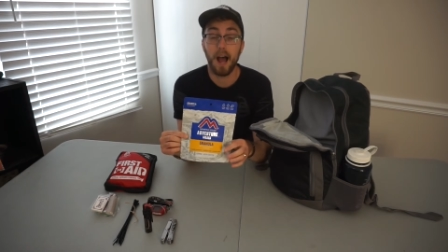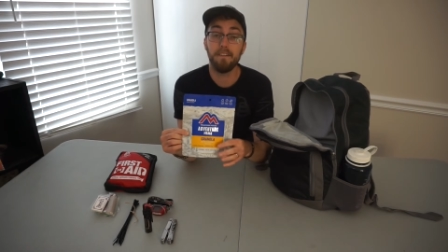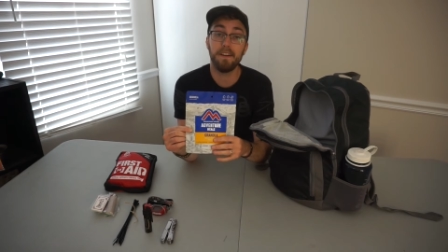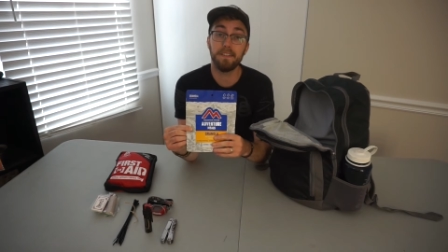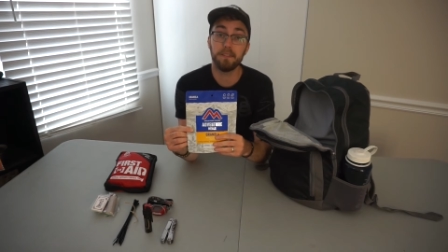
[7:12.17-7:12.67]

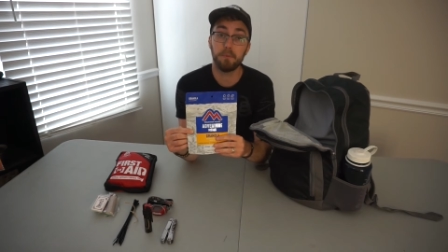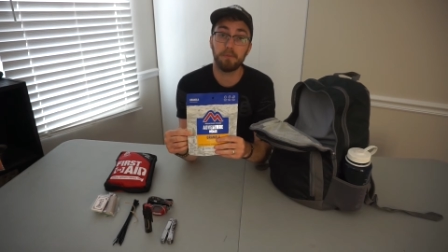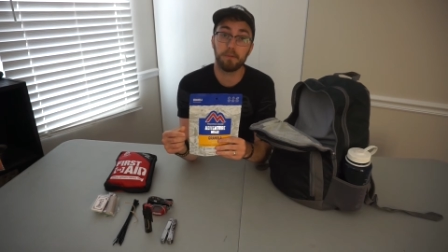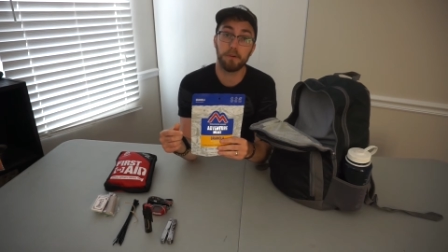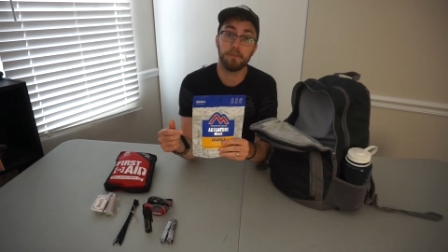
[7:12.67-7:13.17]
I've had these
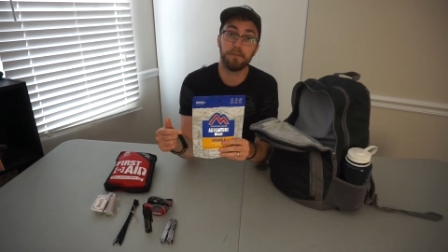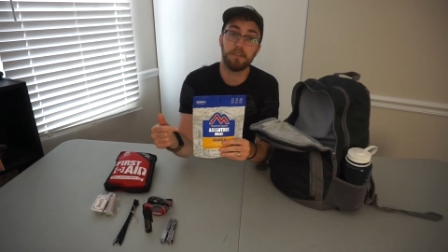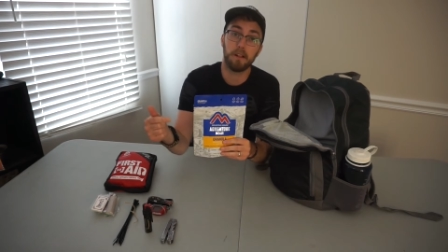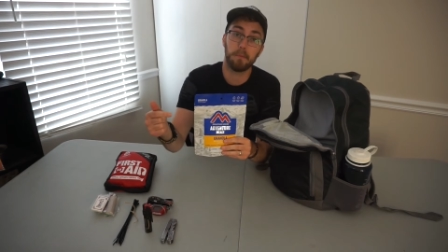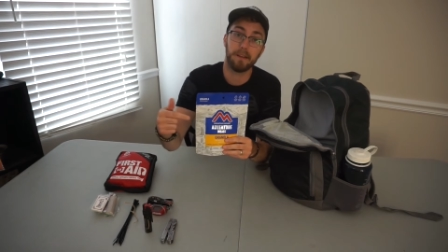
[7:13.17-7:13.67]
before. If you
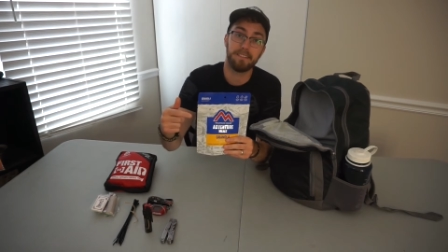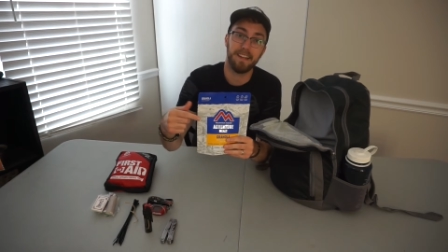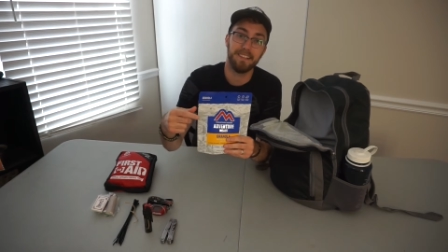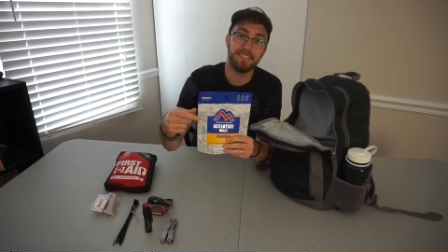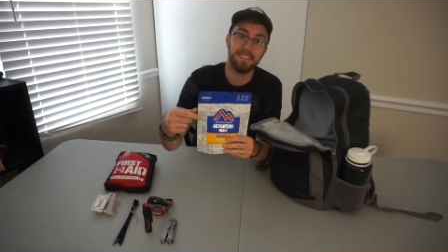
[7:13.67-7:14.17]
follow my
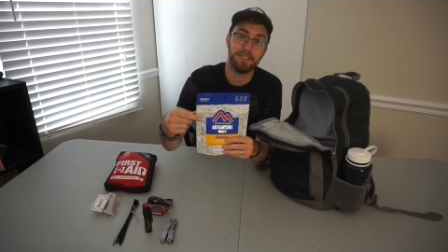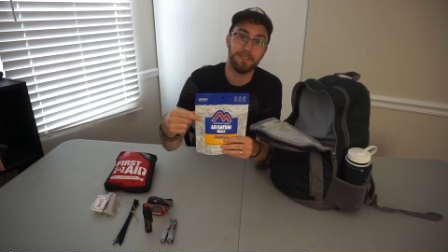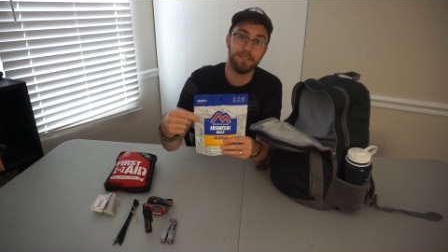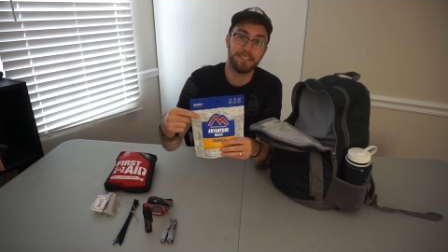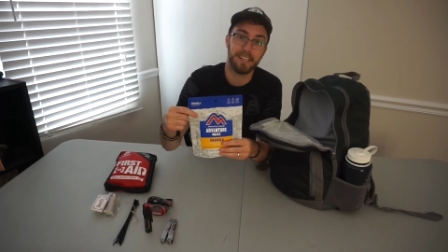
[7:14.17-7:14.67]
Tasty
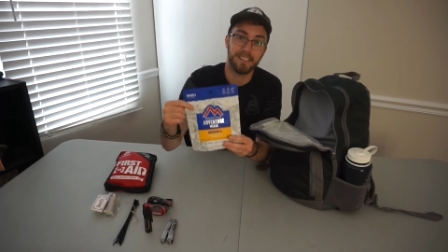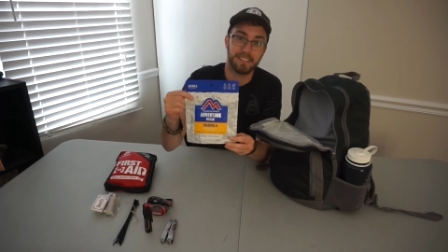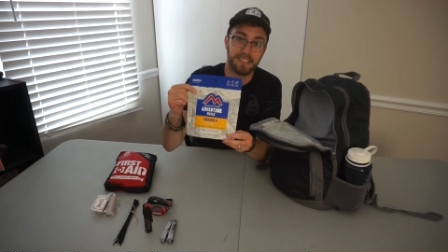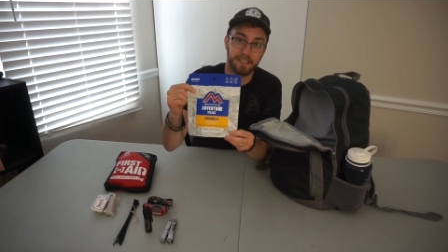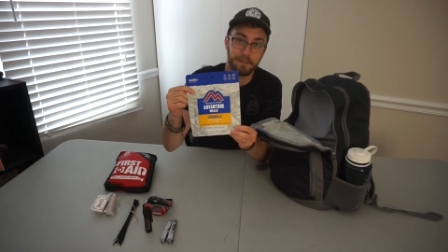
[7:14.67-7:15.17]

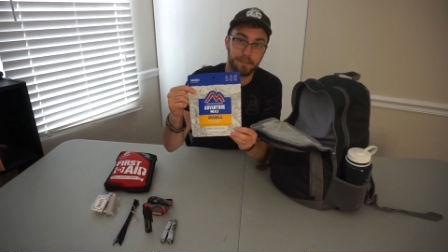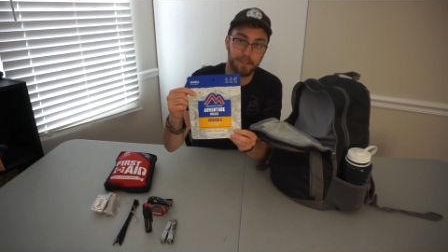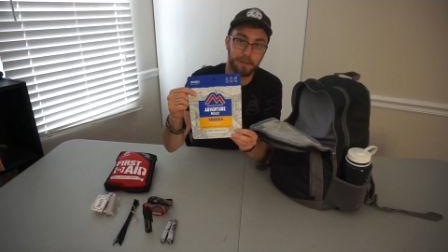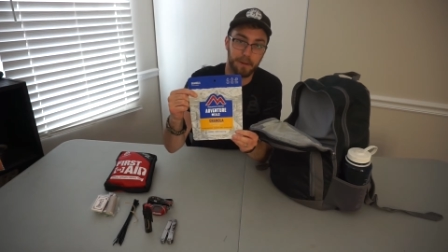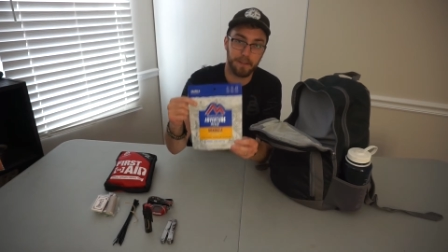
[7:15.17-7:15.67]
Tuesdays, I did a
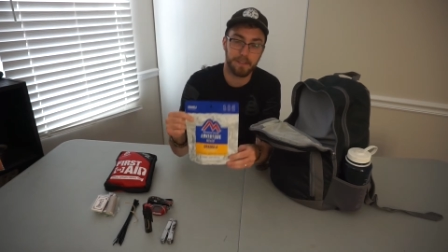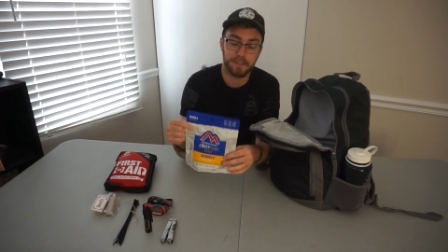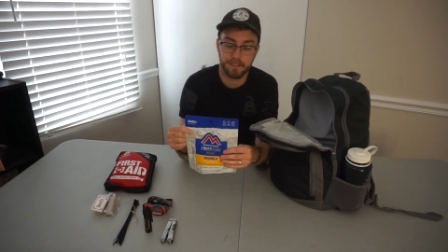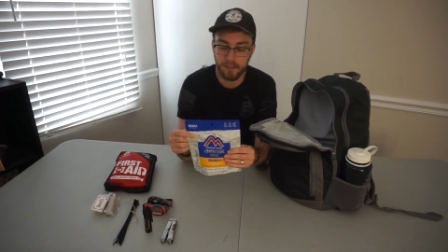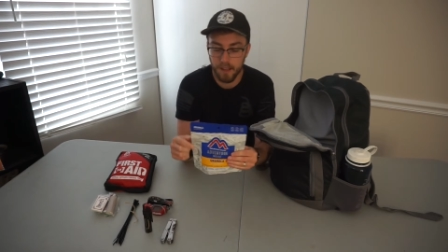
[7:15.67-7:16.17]
video on
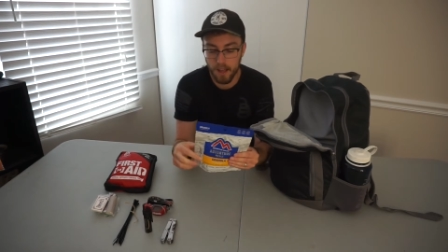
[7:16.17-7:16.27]
this.